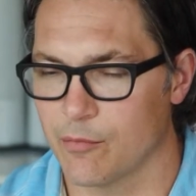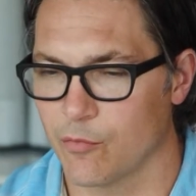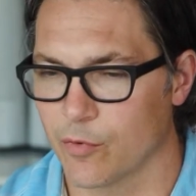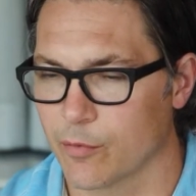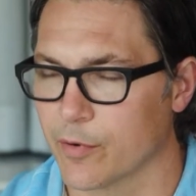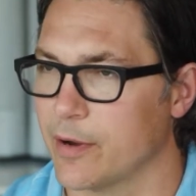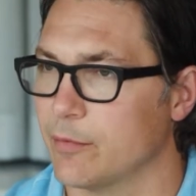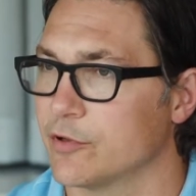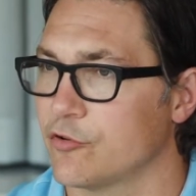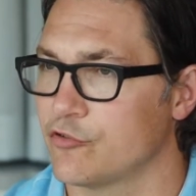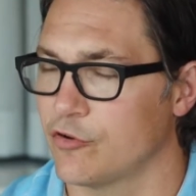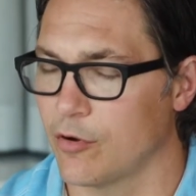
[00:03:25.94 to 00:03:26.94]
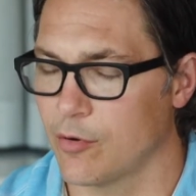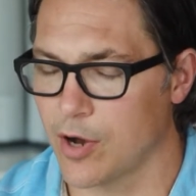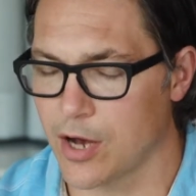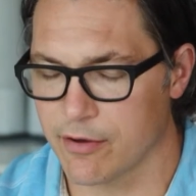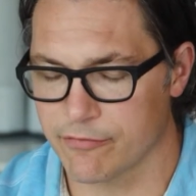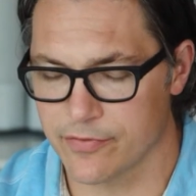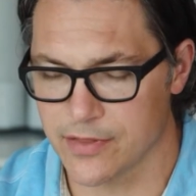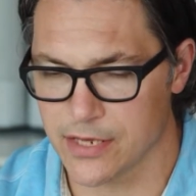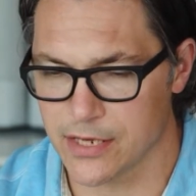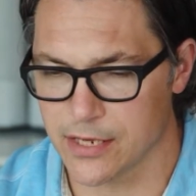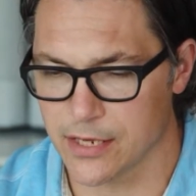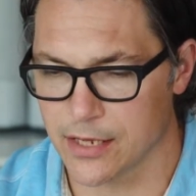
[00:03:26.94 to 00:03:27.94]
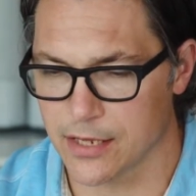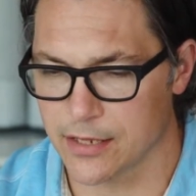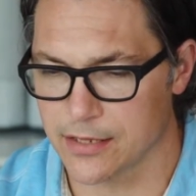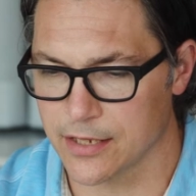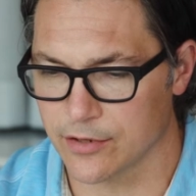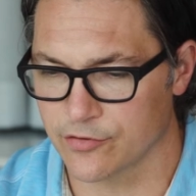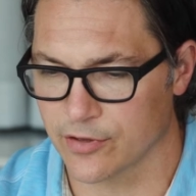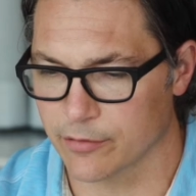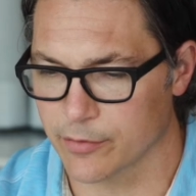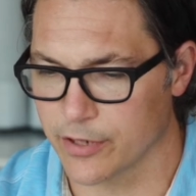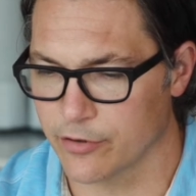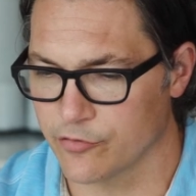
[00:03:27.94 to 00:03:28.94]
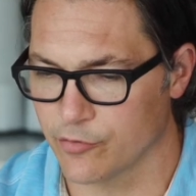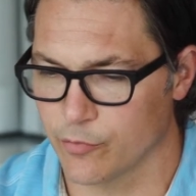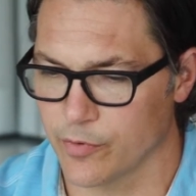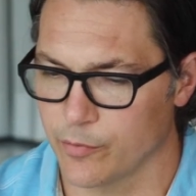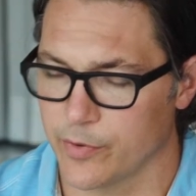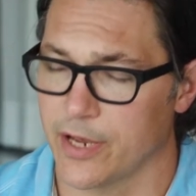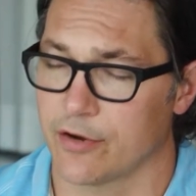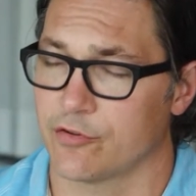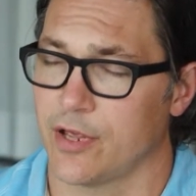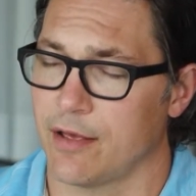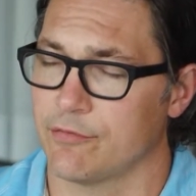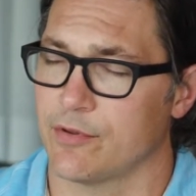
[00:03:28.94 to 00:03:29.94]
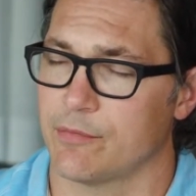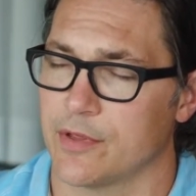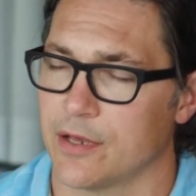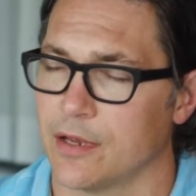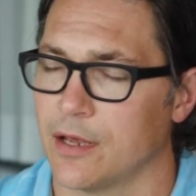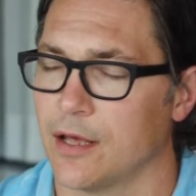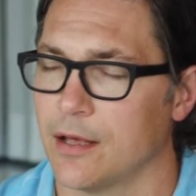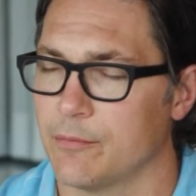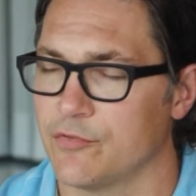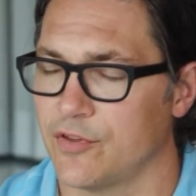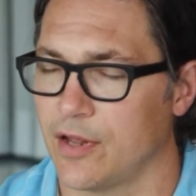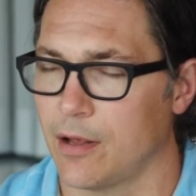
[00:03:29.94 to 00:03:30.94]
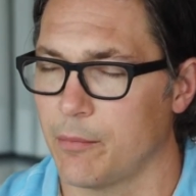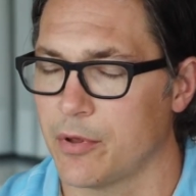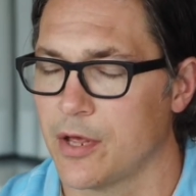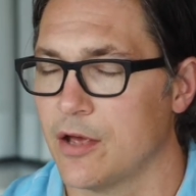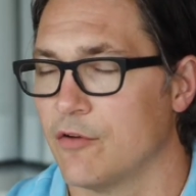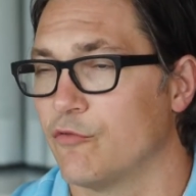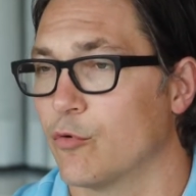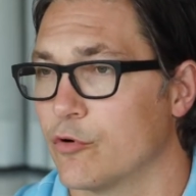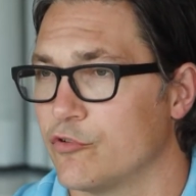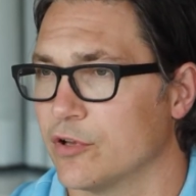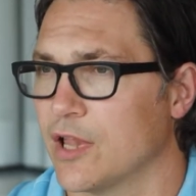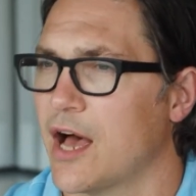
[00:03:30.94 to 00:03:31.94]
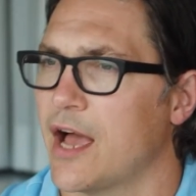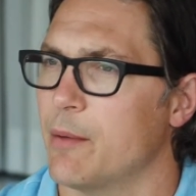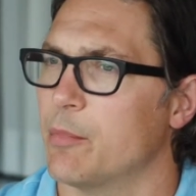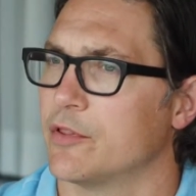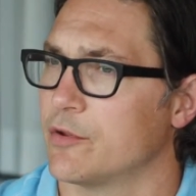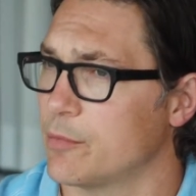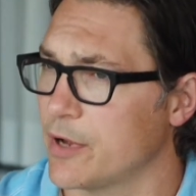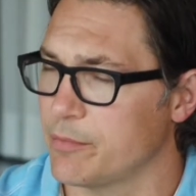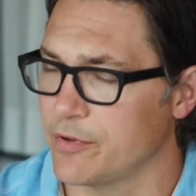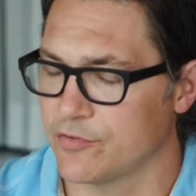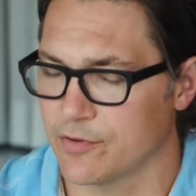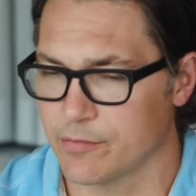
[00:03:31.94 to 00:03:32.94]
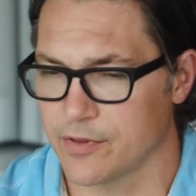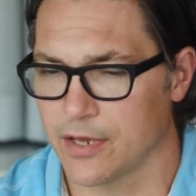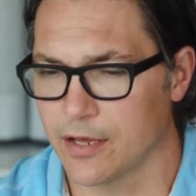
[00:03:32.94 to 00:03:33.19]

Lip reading: we're able to show off the accelerators, and we actually have something set up for July, but there might be something